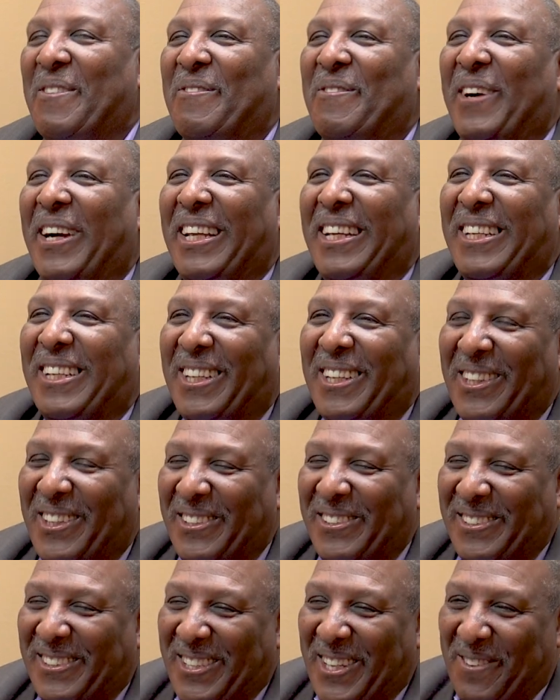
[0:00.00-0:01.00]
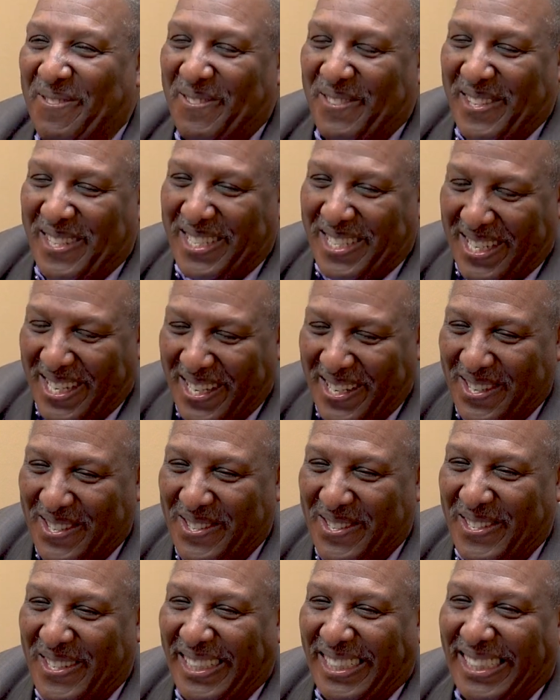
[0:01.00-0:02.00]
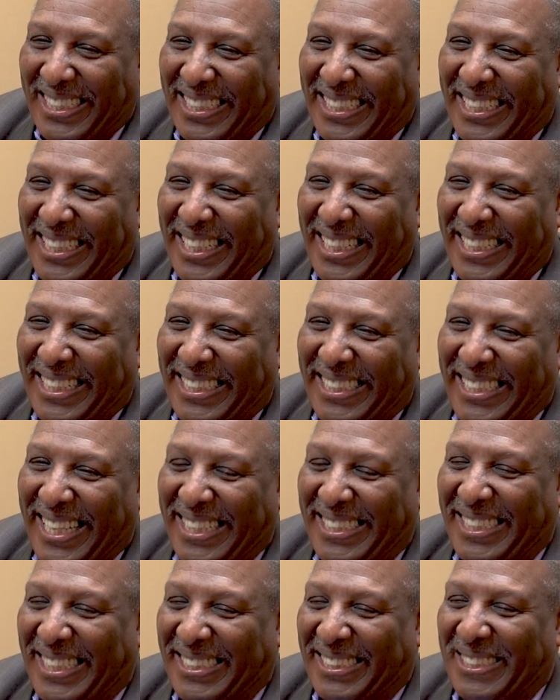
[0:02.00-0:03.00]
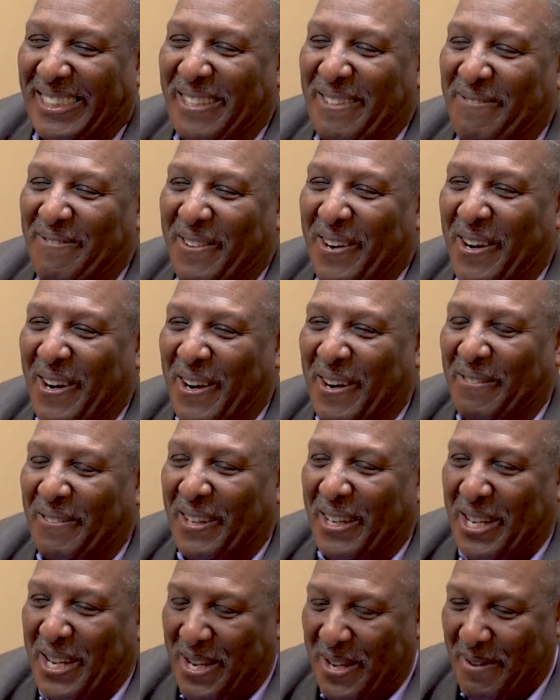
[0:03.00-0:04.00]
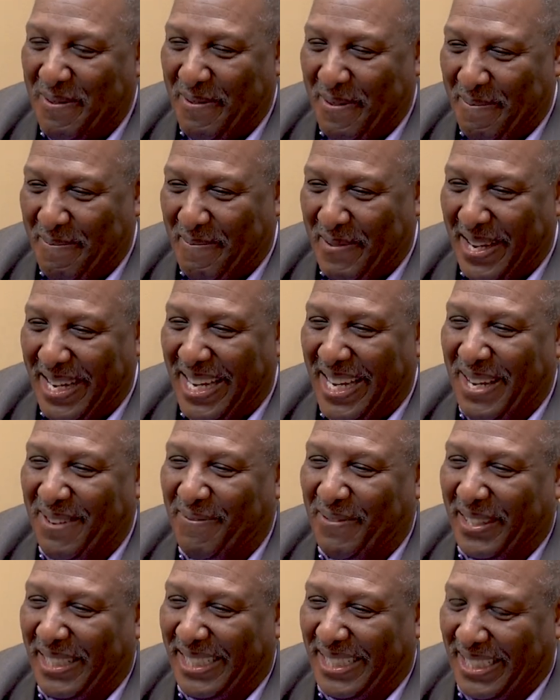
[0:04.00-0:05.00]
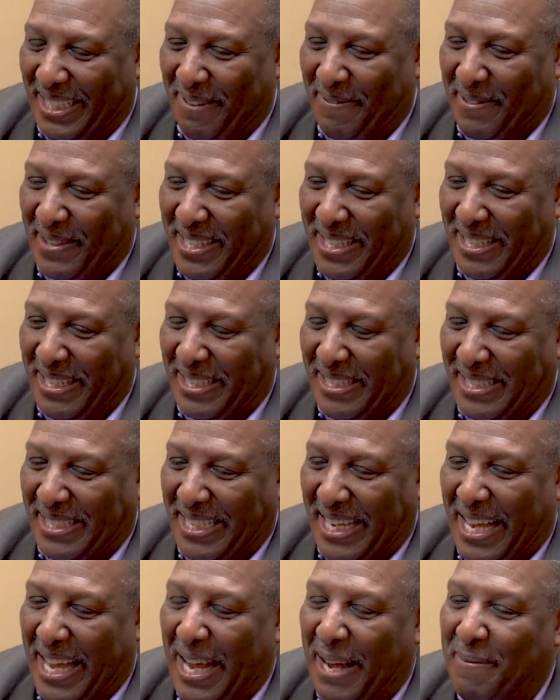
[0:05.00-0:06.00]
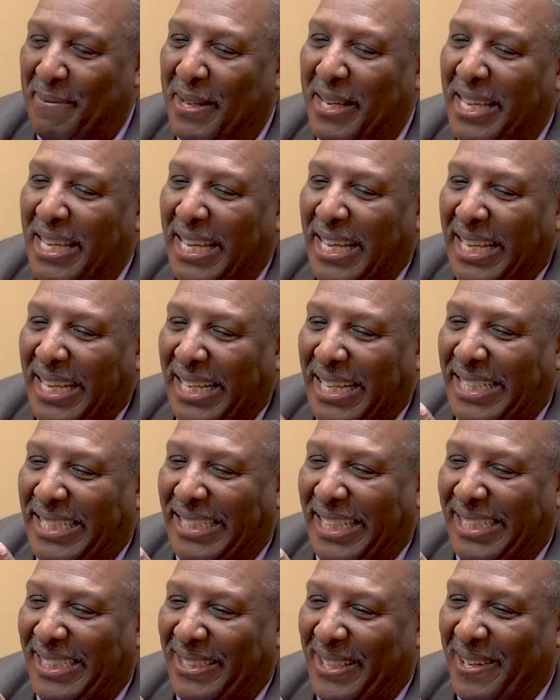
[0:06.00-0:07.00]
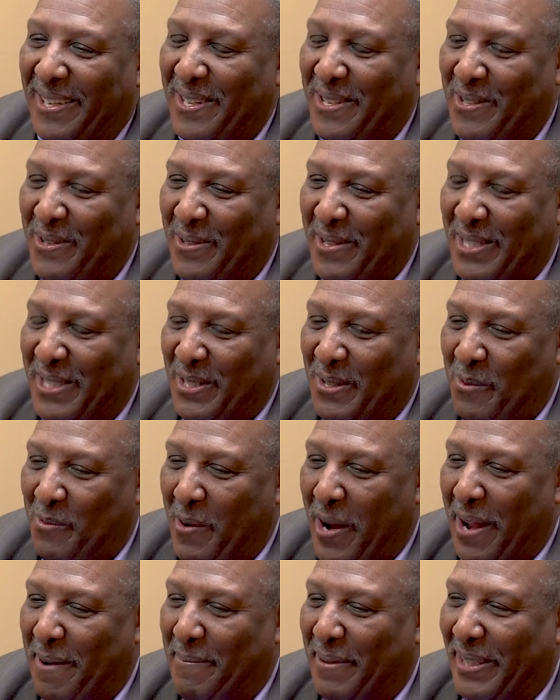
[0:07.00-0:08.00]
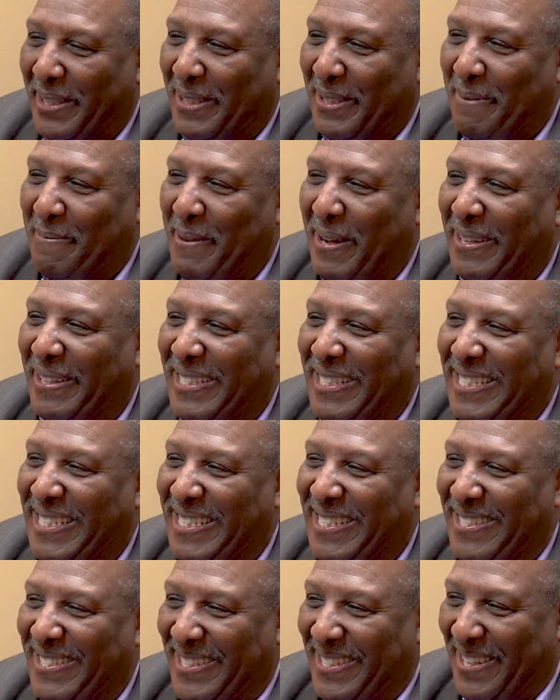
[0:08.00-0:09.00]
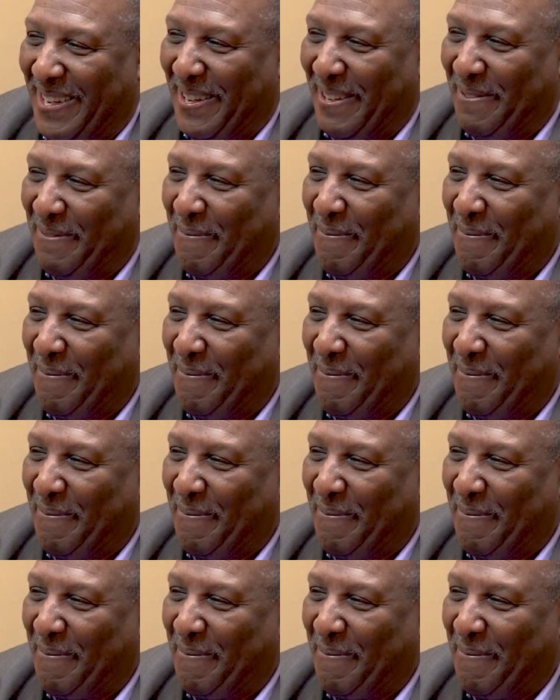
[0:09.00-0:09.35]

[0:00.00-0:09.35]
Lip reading: But the close number two that doesn't involve a human being, but it's something that's a hobby, is I started doing ceramics about a year ago.